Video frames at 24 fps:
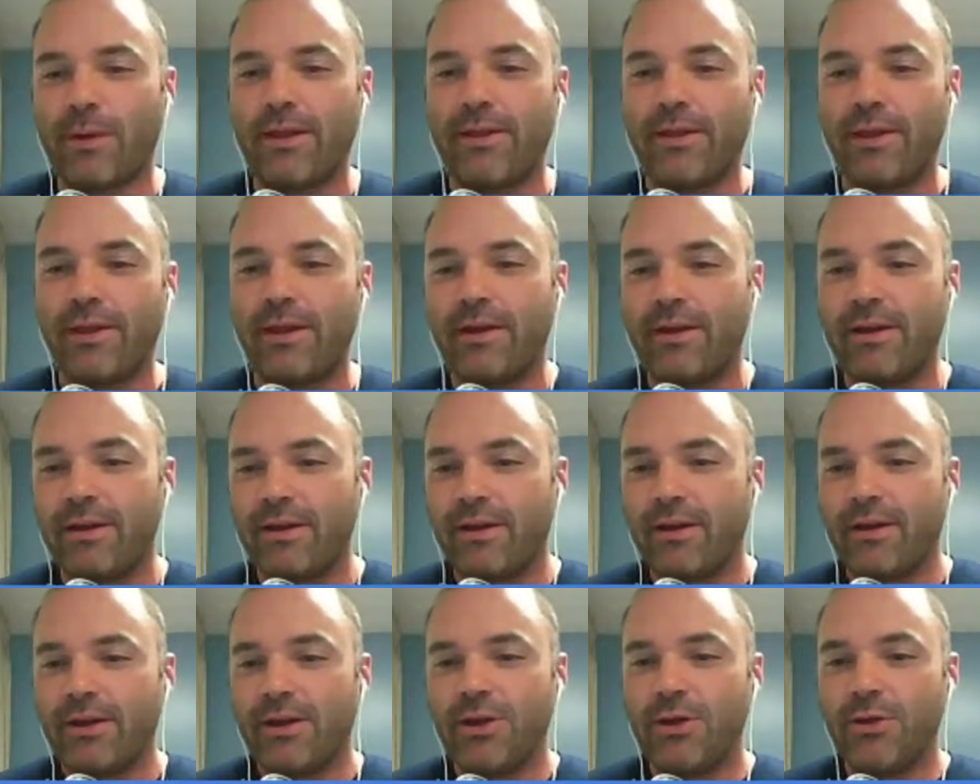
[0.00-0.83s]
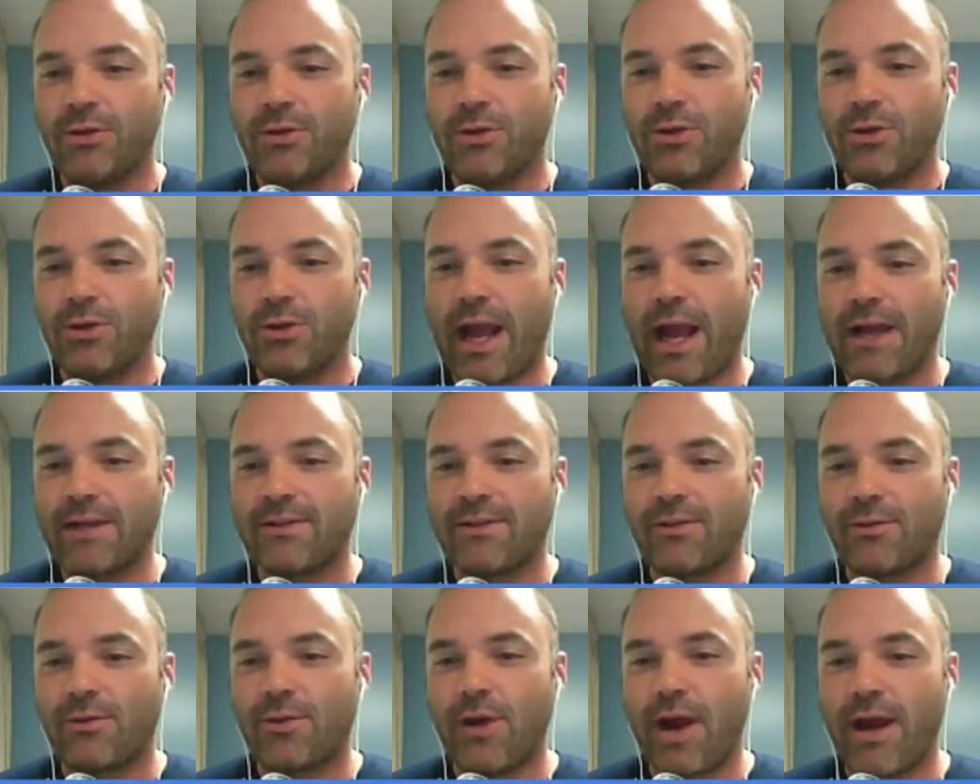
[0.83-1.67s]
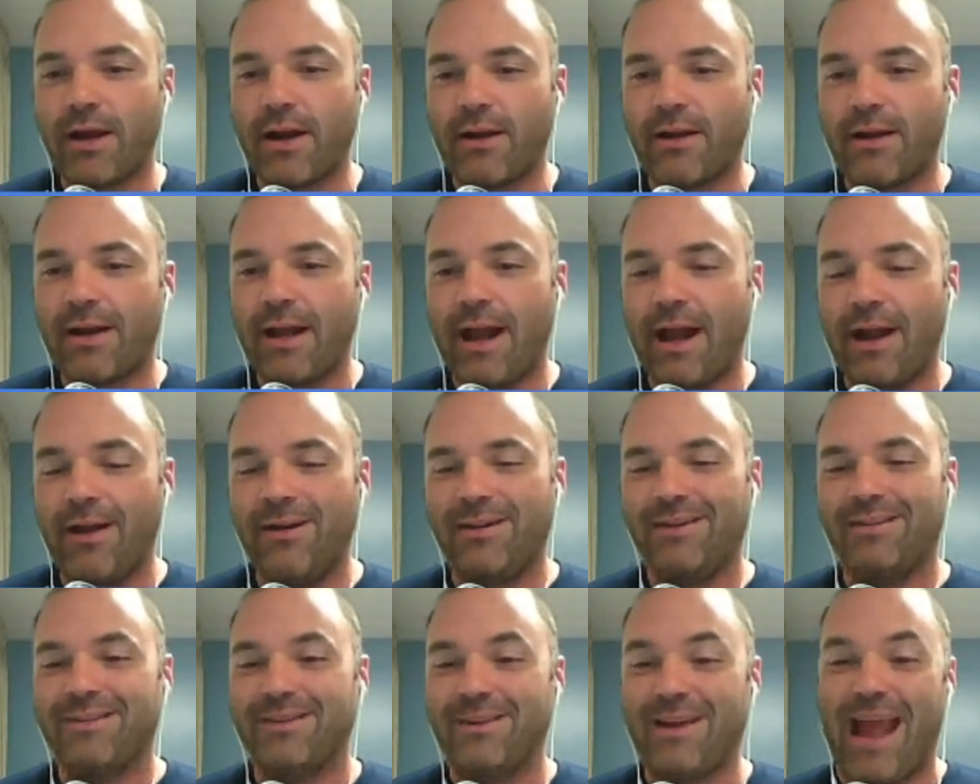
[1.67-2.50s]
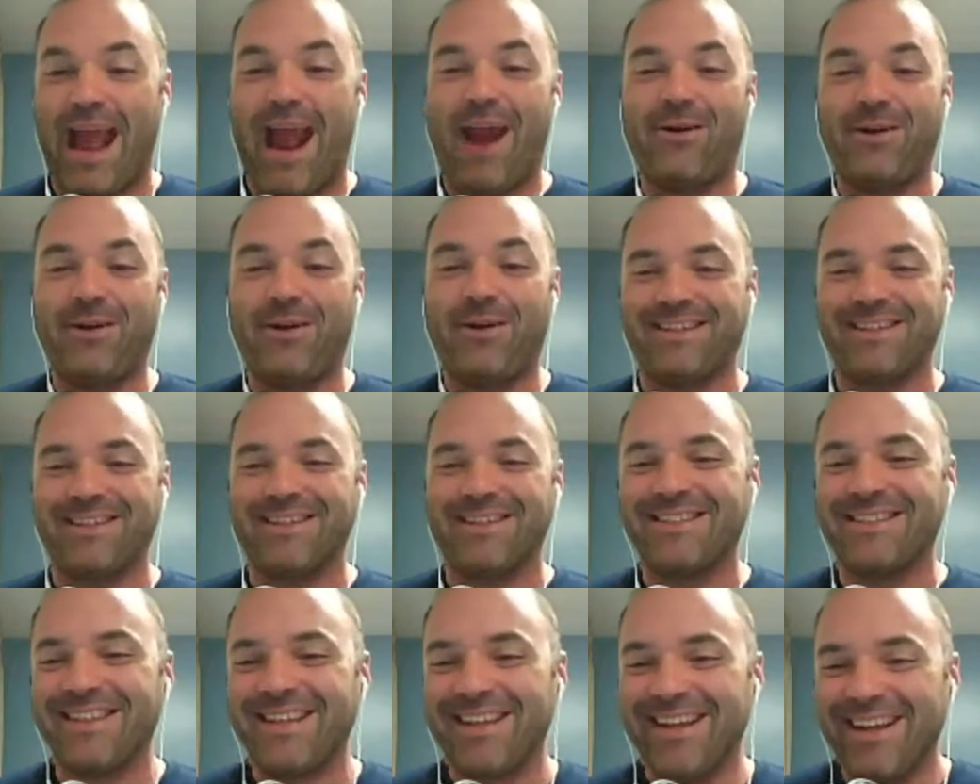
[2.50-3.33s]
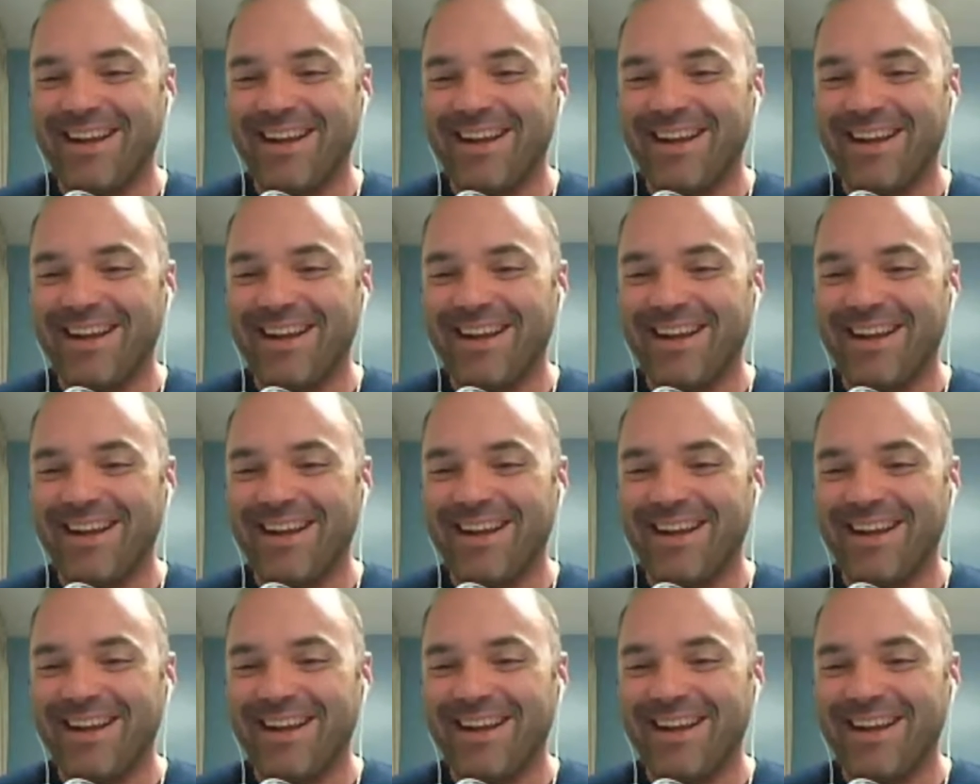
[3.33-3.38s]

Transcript: the usual cast of characters,